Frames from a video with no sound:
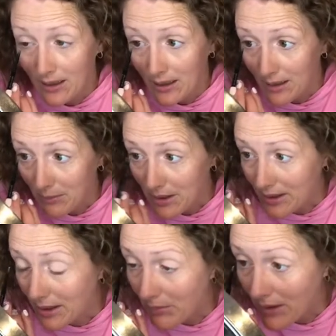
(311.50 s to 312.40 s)
Let me
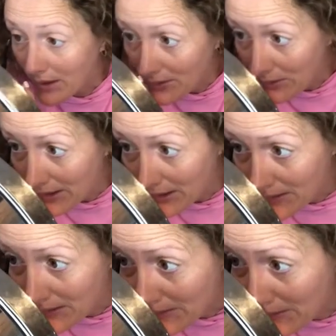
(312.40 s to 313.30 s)
tip this so I can
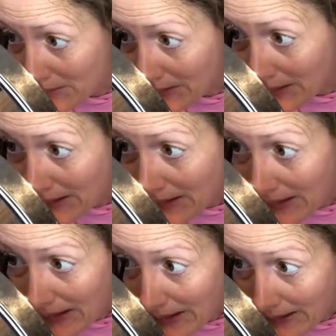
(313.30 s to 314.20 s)
still do it.
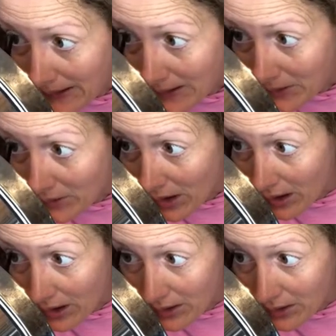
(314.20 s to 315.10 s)
I kind of draw
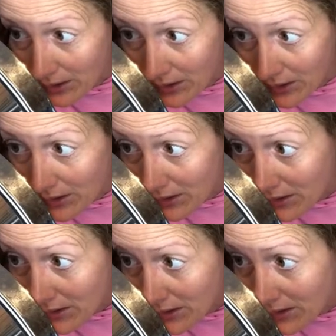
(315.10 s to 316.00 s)
under,
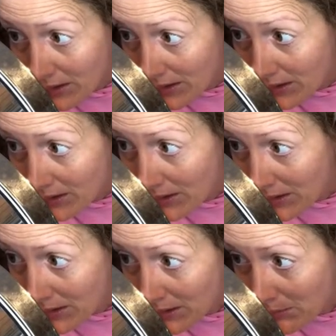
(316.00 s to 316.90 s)

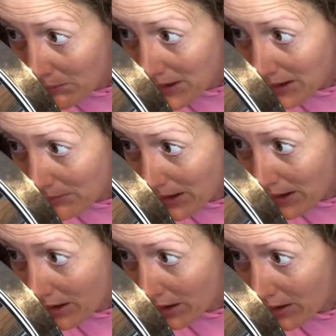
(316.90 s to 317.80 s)
make my
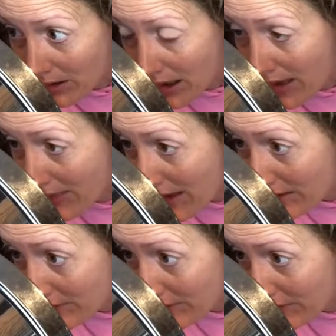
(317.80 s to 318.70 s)
arc, and
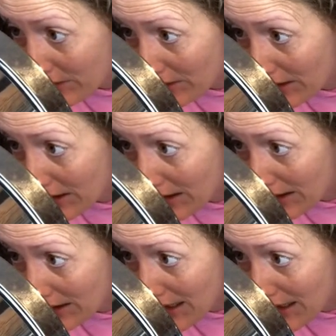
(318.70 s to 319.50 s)
then fill in.